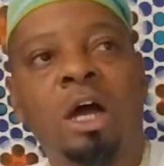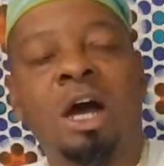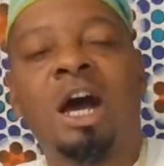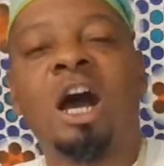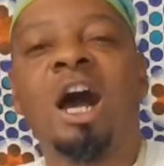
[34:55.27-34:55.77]

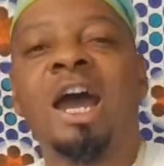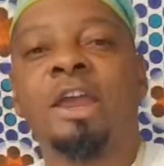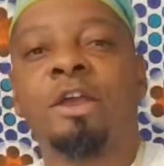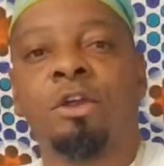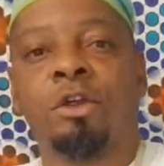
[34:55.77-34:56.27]
a
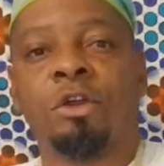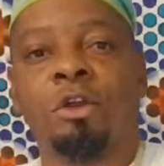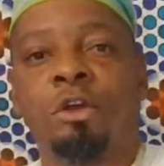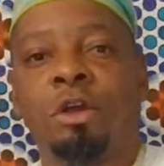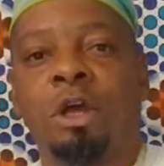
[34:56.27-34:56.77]

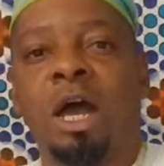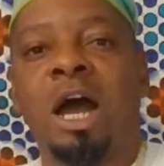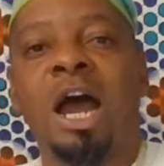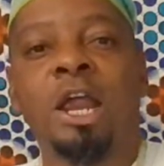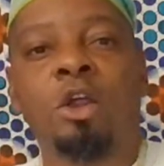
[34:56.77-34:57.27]
higher a
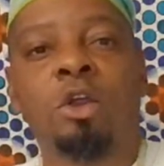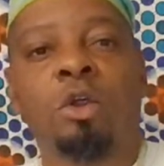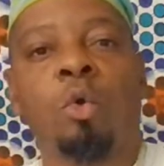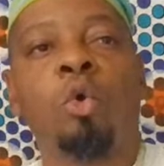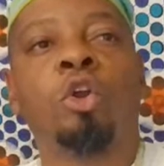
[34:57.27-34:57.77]

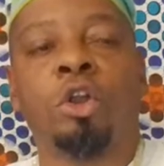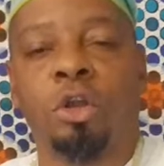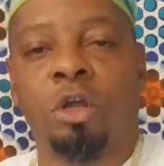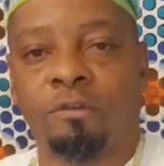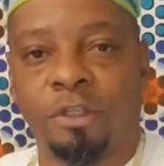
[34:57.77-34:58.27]
higher
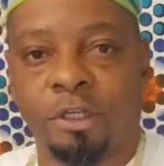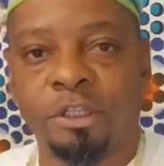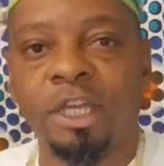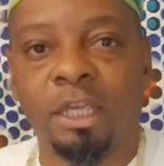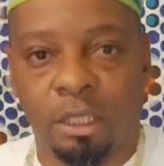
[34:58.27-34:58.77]
order of their
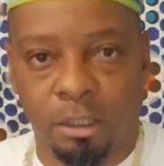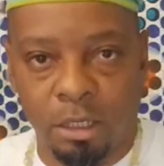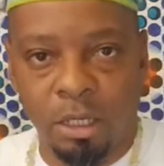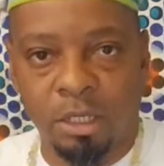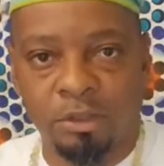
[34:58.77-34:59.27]
thinking.
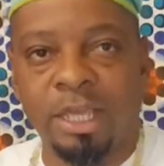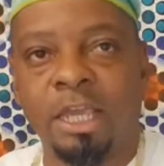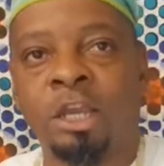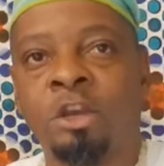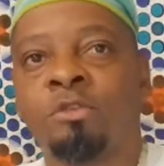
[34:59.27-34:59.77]
They
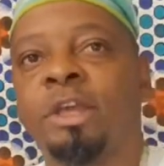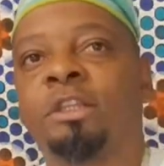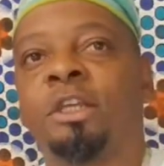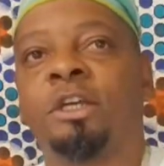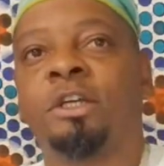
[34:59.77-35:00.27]
integrate
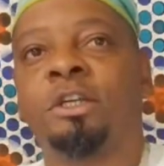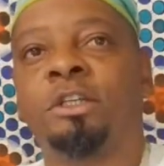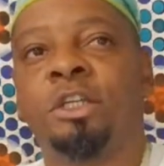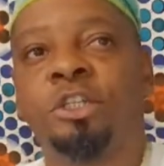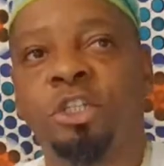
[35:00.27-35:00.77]

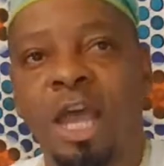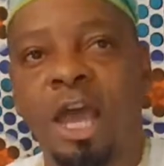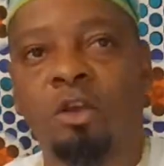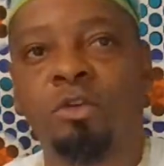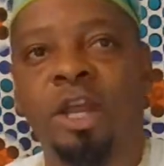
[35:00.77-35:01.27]
their
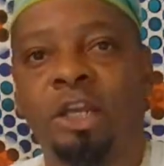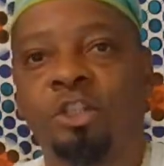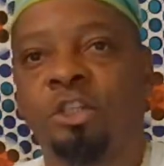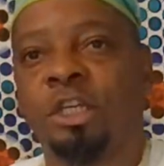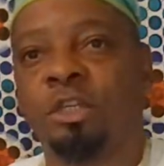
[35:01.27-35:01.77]
shadow
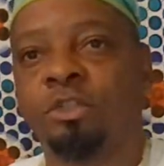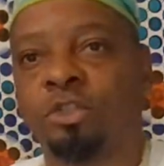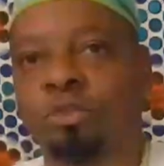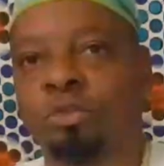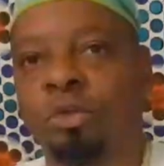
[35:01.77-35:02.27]
nature
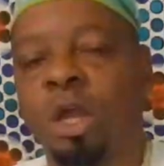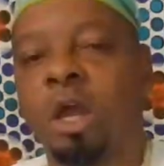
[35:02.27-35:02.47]
into